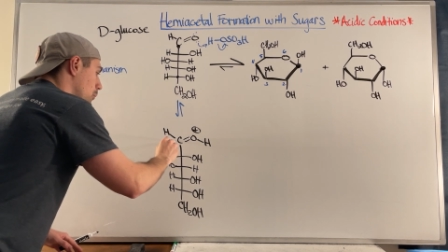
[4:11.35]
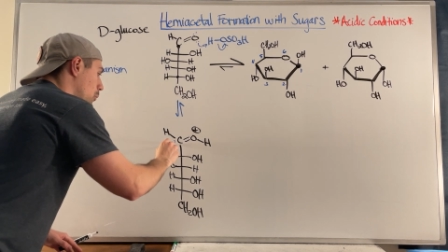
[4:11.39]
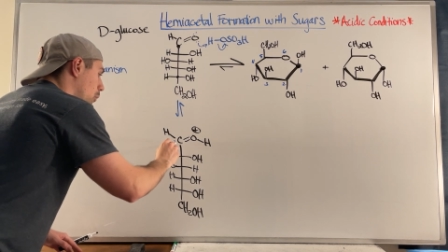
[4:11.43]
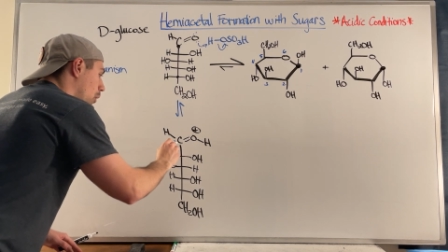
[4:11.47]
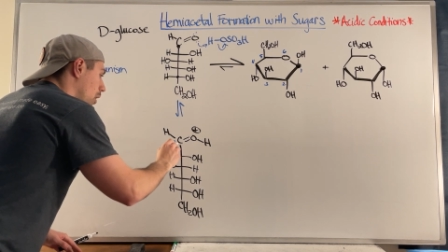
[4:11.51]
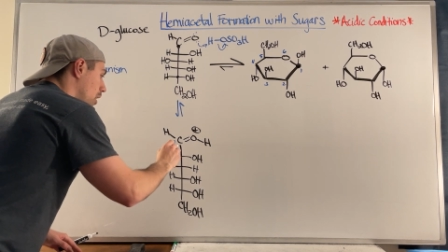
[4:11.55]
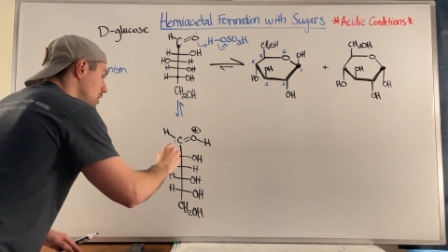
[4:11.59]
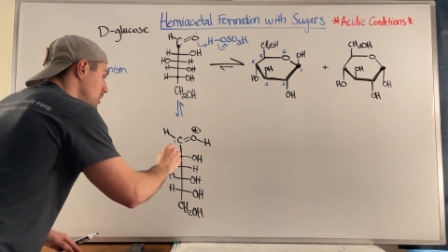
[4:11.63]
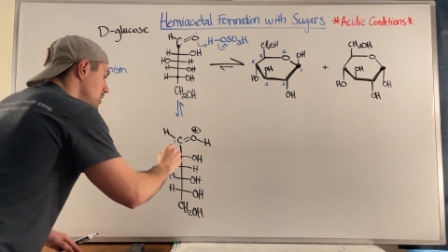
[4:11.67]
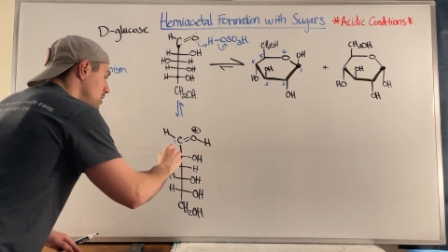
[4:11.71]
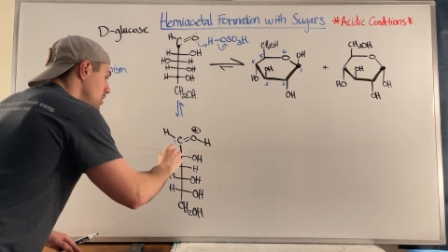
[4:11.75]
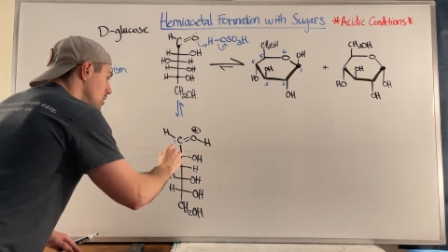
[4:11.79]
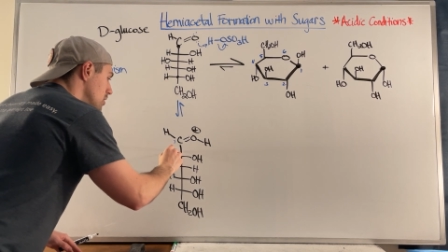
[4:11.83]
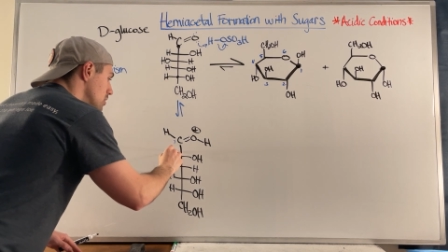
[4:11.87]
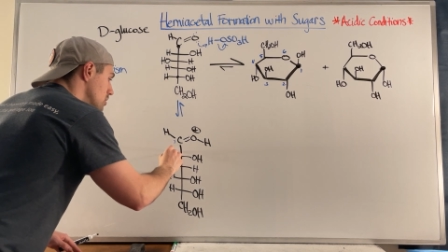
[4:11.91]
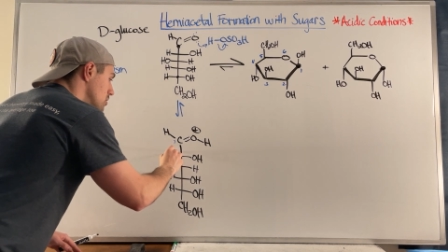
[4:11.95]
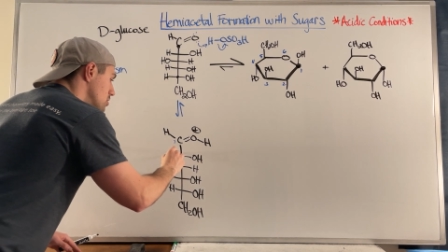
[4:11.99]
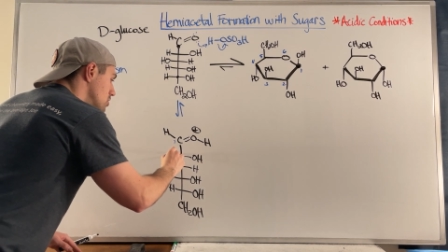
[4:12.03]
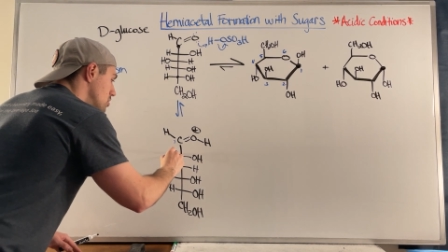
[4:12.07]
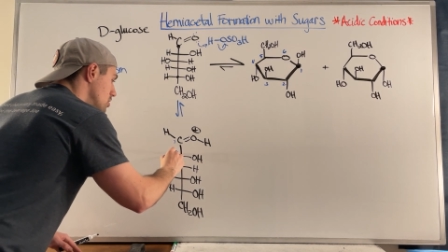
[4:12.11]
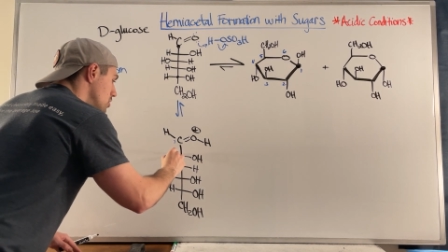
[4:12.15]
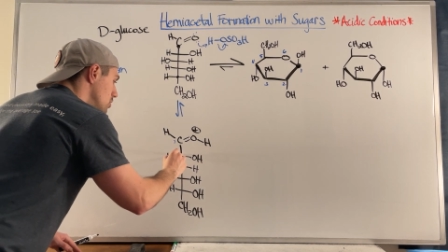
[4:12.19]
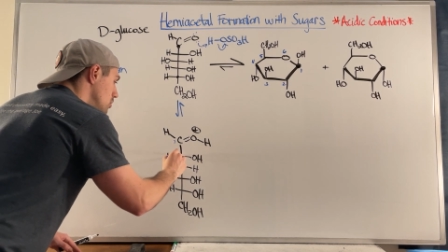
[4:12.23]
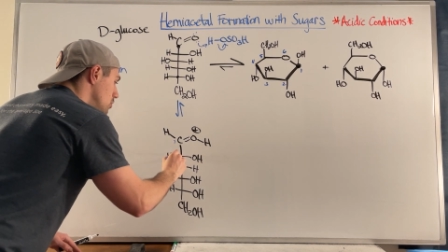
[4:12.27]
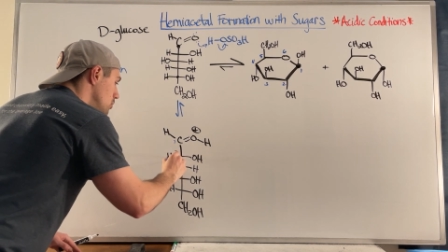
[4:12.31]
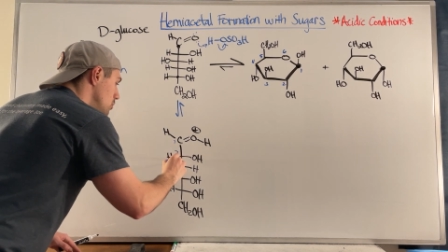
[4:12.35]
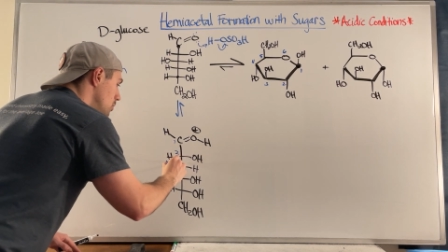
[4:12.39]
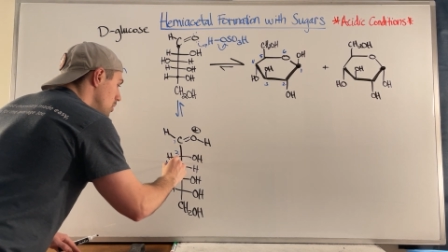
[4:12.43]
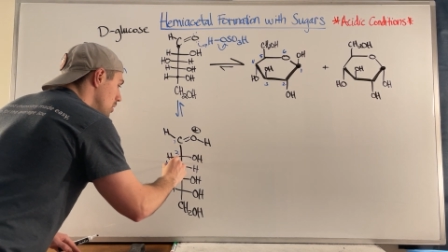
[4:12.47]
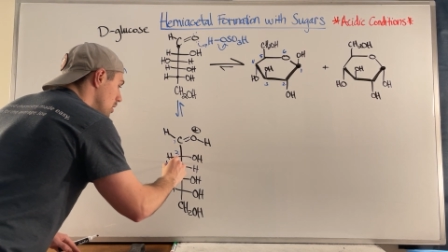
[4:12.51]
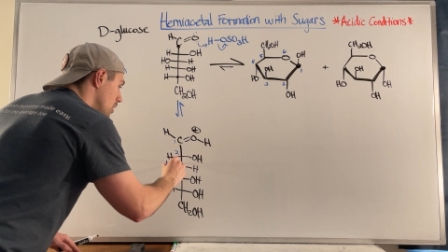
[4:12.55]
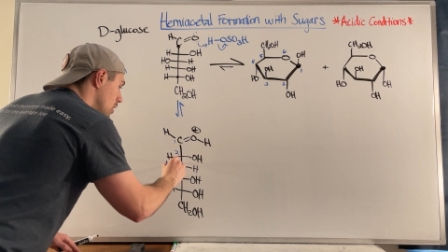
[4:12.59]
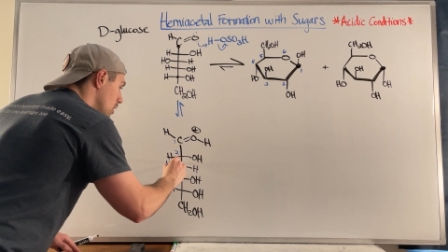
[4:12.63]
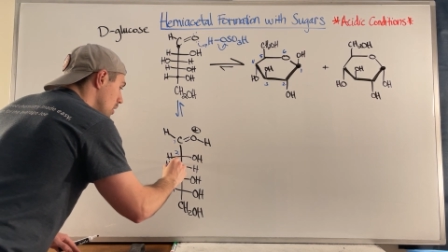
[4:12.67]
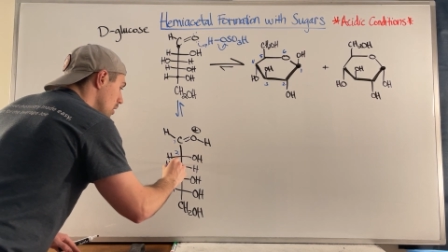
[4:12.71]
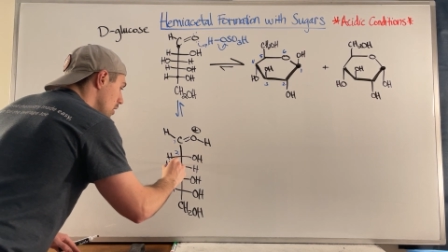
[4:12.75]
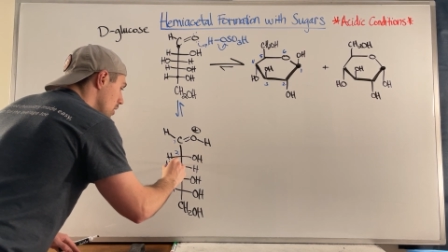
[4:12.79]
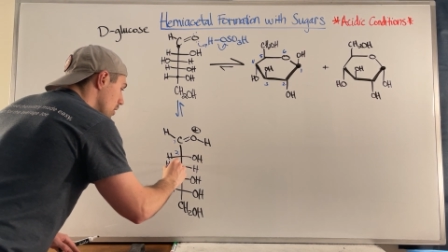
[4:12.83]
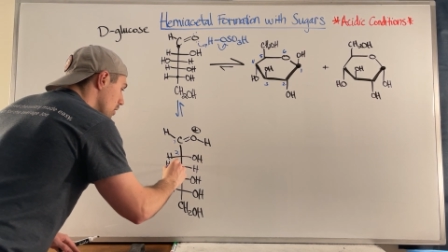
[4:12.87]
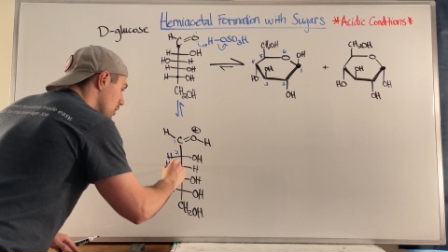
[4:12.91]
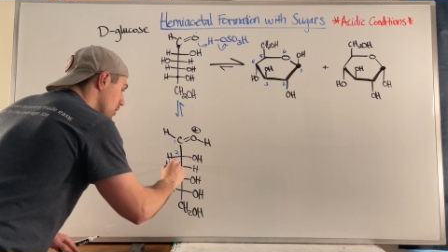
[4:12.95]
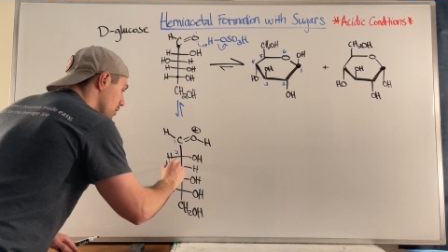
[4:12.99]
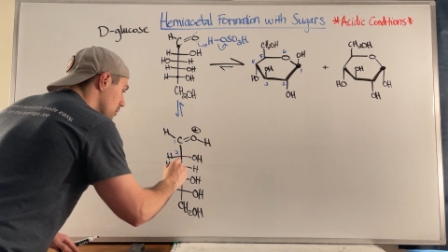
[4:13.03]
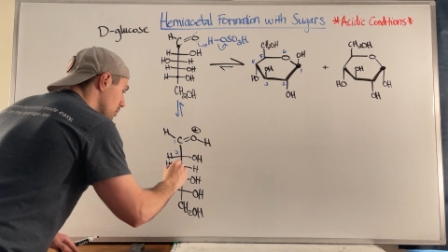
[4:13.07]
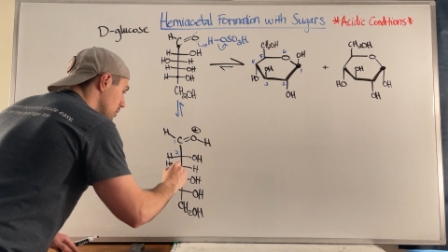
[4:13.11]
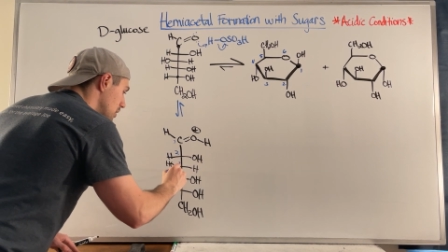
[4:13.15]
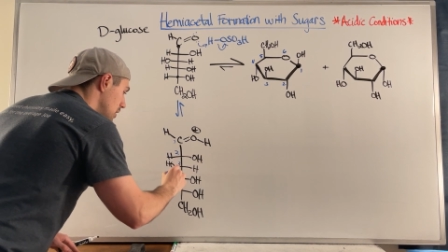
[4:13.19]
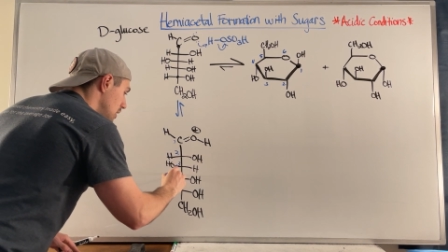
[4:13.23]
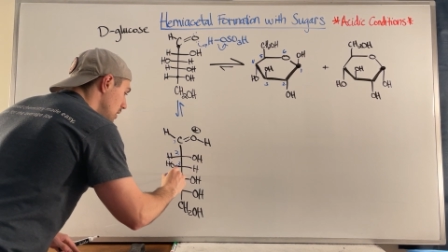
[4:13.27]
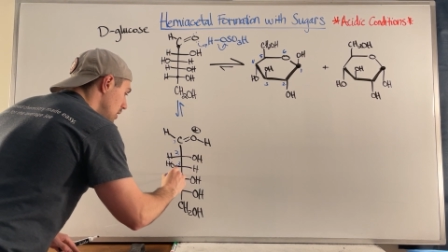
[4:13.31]
one, two,
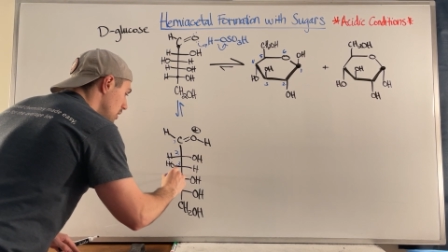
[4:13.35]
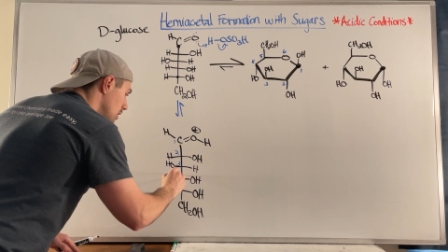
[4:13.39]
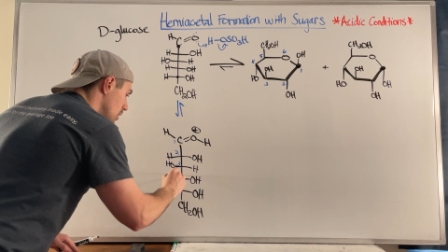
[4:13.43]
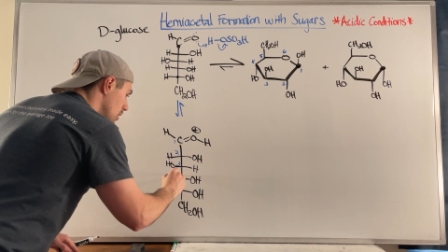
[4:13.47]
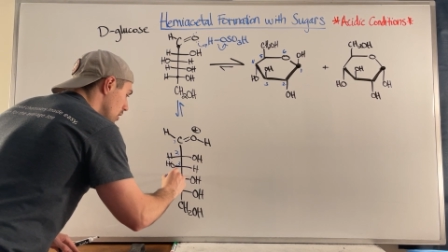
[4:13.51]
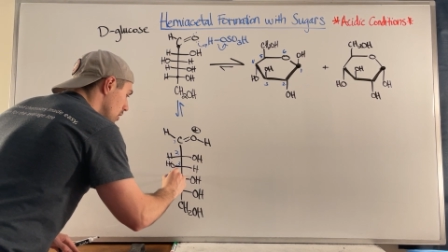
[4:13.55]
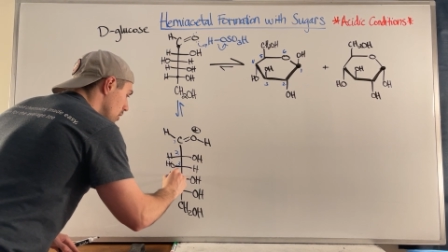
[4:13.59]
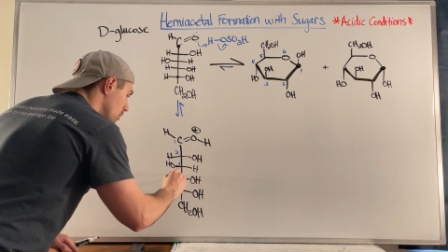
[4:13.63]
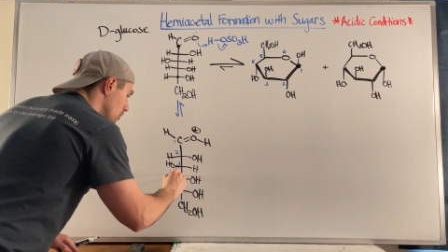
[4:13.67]
three,